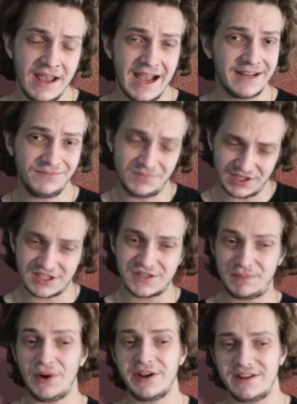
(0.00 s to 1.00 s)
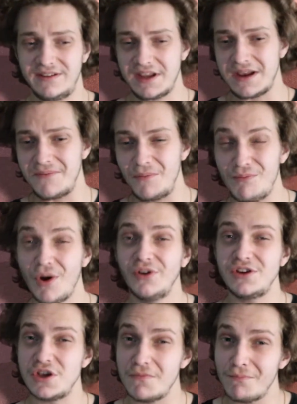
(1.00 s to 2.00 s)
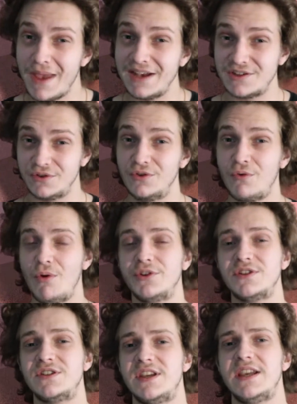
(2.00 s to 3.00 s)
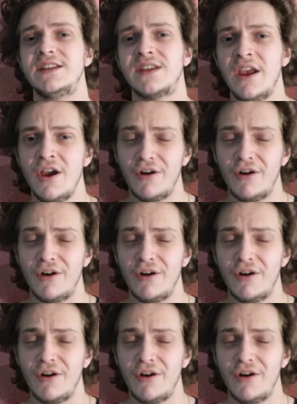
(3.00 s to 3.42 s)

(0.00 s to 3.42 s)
And despite the monumental quantities